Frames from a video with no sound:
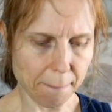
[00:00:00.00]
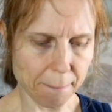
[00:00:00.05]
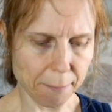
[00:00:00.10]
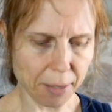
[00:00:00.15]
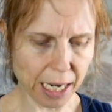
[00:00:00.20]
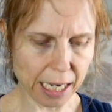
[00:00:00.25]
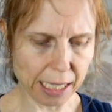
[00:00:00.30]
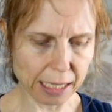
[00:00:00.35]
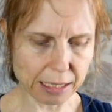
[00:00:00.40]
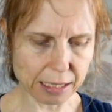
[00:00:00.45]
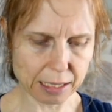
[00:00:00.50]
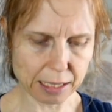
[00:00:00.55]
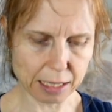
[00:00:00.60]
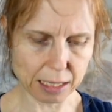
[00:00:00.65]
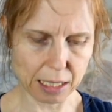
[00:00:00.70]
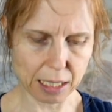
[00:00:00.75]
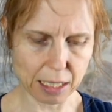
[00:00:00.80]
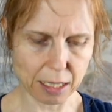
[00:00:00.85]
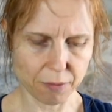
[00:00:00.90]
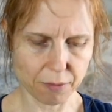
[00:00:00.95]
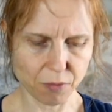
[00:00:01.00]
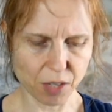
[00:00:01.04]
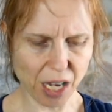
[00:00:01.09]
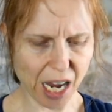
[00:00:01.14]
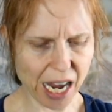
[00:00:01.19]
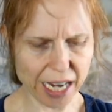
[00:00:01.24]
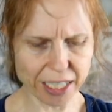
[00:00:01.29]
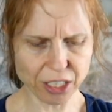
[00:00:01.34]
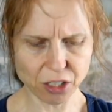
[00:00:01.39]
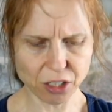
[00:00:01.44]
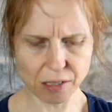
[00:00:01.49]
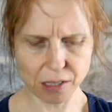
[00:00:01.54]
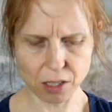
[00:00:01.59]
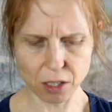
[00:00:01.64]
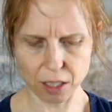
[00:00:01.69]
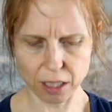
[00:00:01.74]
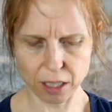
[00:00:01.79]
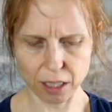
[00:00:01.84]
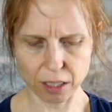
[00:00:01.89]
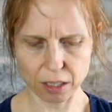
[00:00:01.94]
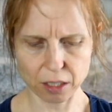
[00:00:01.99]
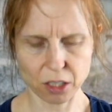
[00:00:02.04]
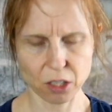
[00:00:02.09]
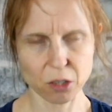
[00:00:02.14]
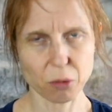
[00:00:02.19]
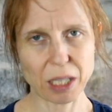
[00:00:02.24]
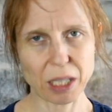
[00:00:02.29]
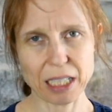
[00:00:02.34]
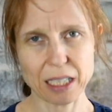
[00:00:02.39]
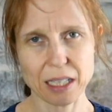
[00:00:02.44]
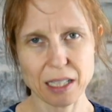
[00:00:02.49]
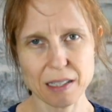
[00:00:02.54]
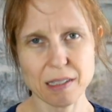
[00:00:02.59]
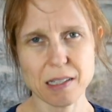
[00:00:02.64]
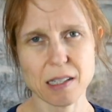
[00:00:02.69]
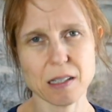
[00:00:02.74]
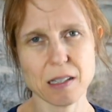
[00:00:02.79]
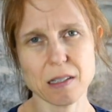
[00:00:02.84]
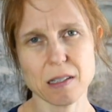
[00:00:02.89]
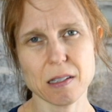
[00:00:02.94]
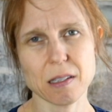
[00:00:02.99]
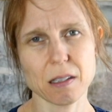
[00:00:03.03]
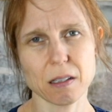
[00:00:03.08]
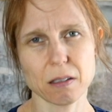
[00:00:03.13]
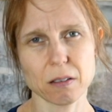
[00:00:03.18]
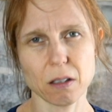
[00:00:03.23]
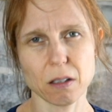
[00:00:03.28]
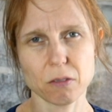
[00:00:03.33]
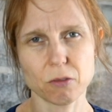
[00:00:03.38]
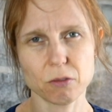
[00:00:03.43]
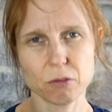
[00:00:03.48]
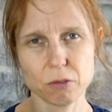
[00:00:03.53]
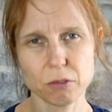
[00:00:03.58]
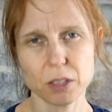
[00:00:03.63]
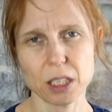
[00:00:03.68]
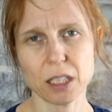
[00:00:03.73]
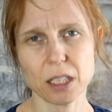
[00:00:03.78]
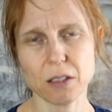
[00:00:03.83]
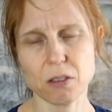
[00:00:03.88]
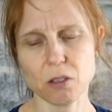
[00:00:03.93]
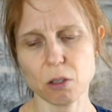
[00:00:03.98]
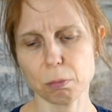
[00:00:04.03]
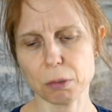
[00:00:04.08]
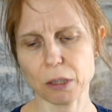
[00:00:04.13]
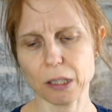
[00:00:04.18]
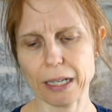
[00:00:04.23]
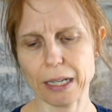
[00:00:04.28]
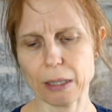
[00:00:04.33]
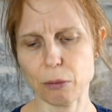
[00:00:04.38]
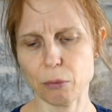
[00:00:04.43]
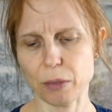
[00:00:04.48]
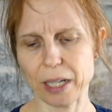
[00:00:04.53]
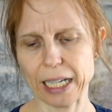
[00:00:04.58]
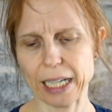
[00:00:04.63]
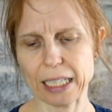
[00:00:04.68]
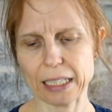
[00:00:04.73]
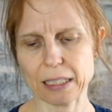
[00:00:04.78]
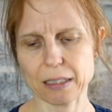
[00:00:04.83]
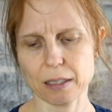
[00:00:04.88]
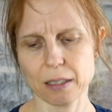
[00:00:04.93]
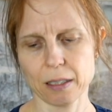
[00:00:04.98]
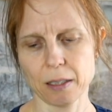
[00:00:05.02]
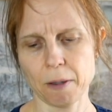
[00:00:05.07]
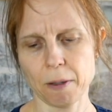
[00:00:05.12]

But I just thought, you know what, this is really super lightweight